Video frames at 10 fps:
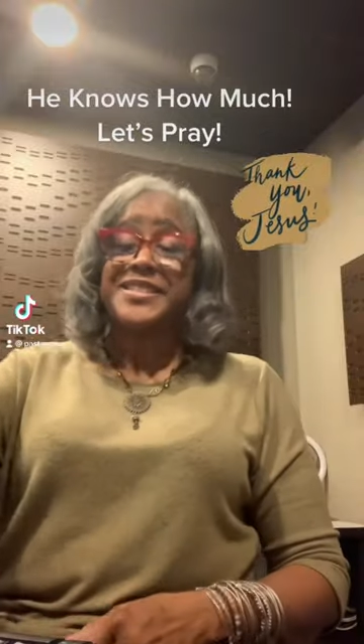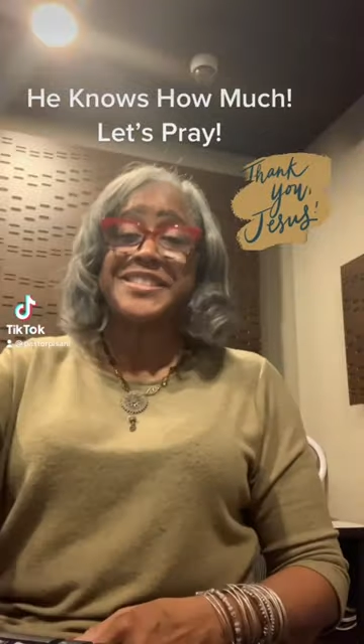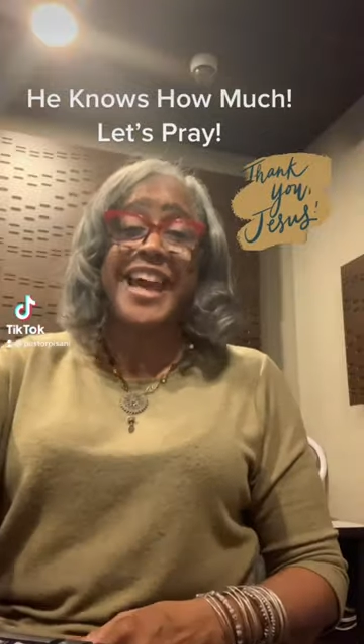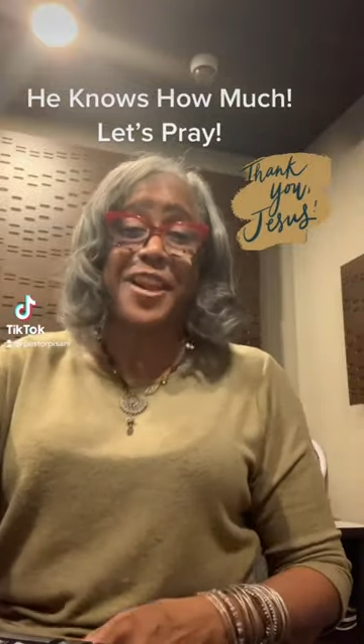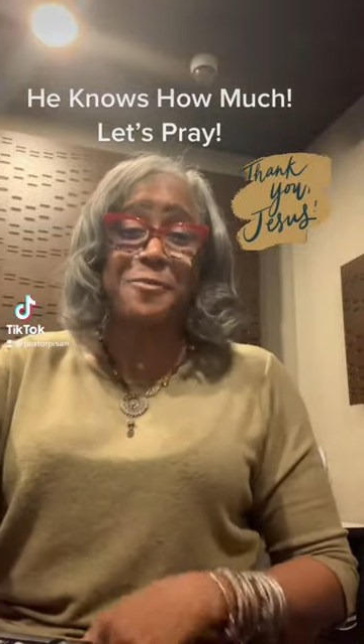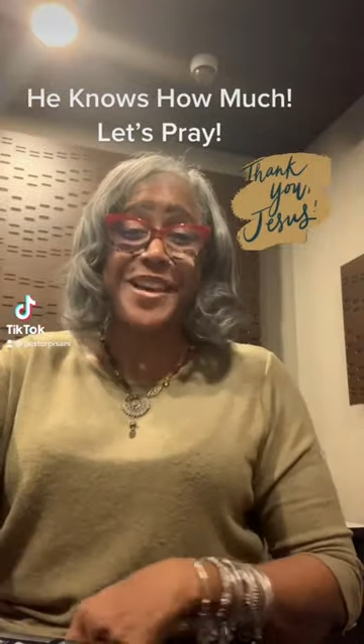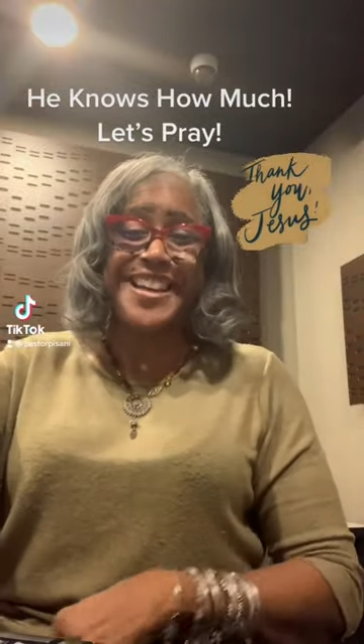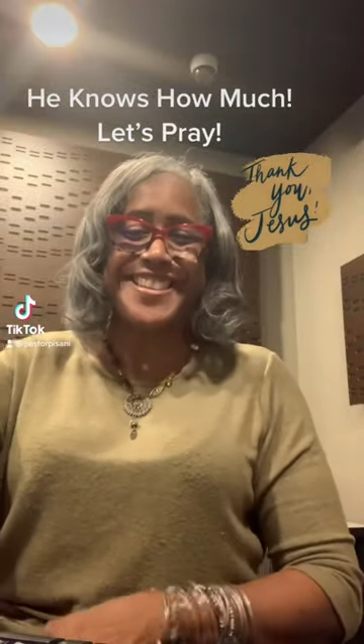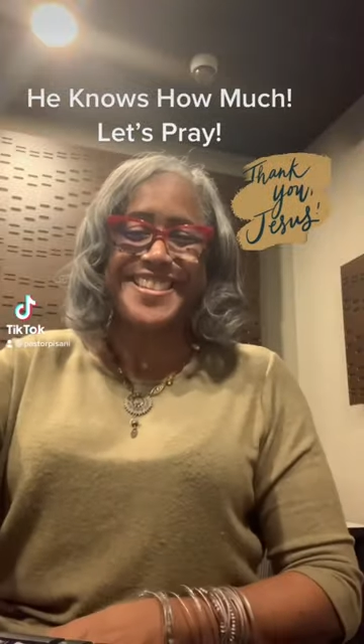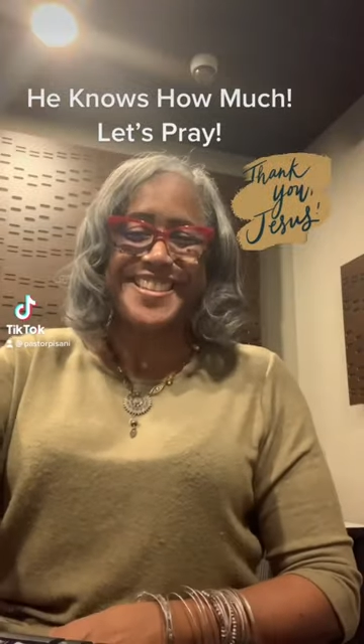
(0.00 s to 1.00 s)
Got a
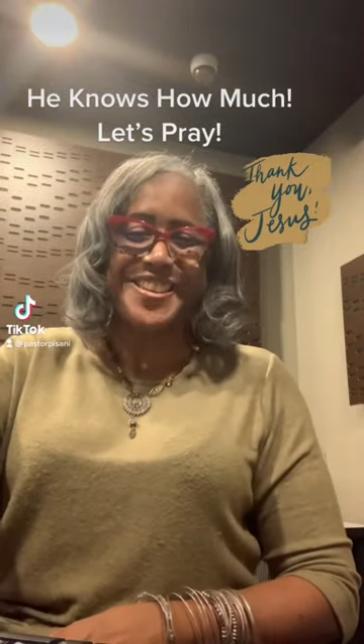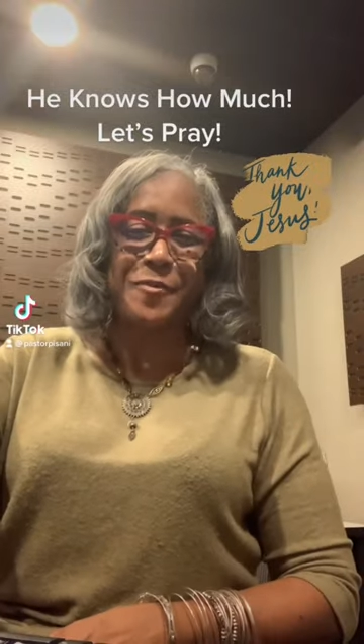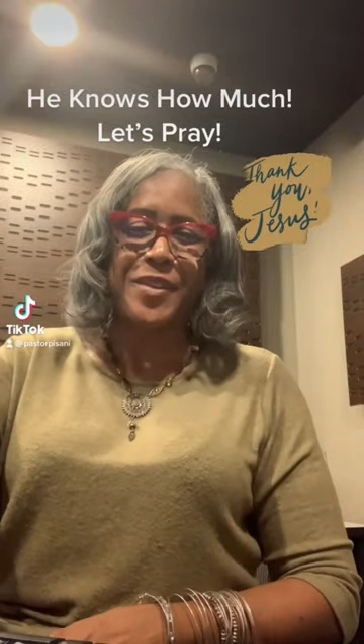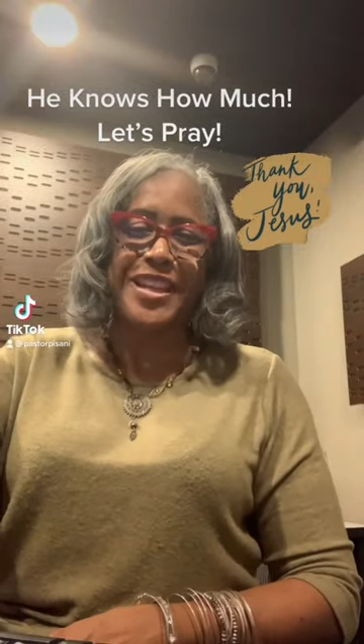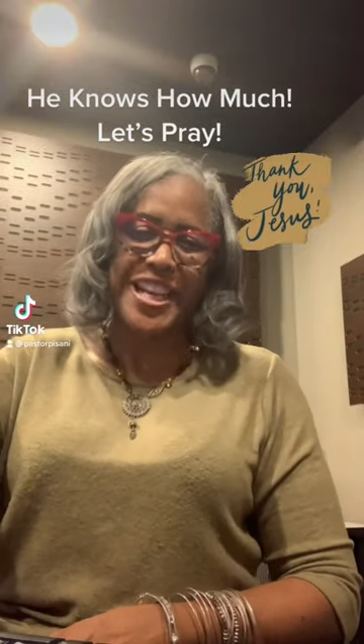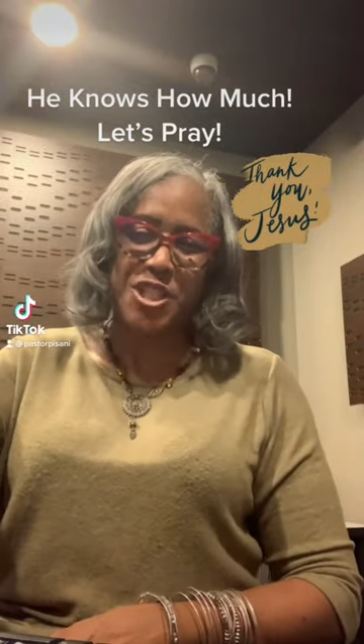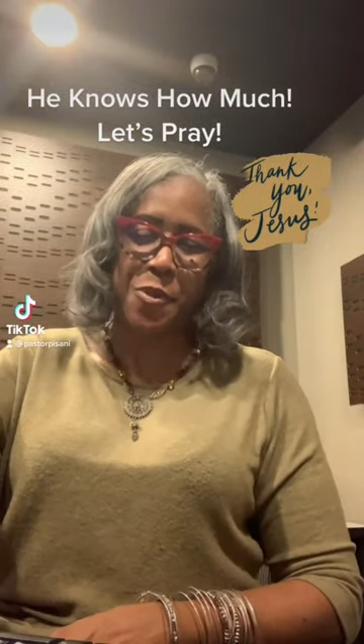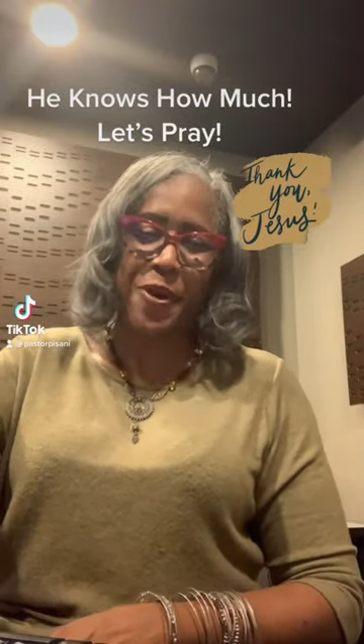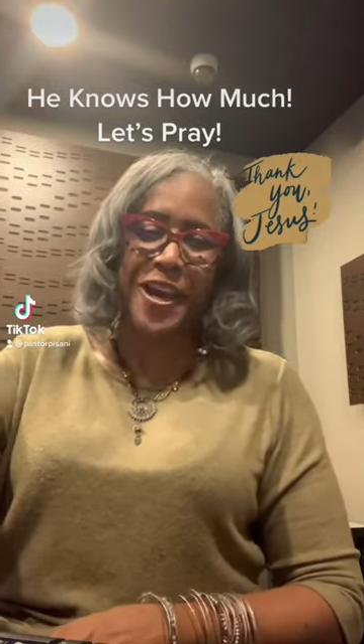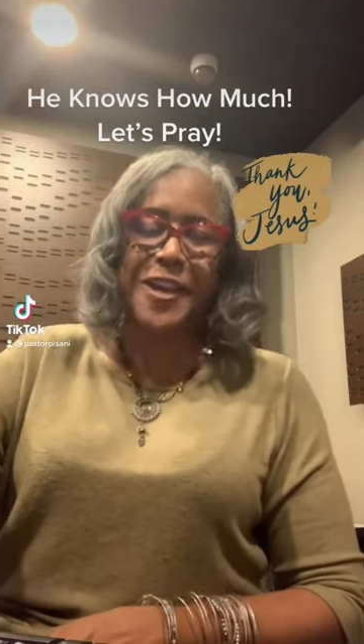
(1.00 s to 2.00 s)
minute? Let's
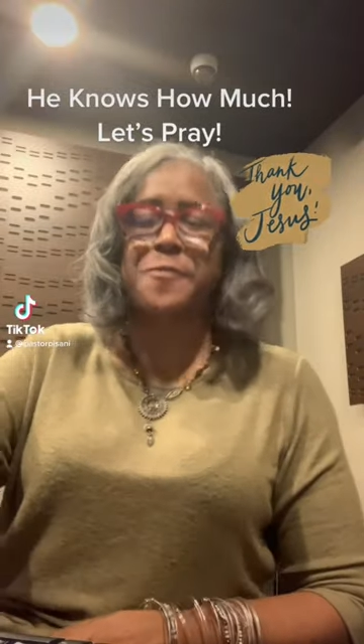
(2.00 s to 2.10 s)
pray.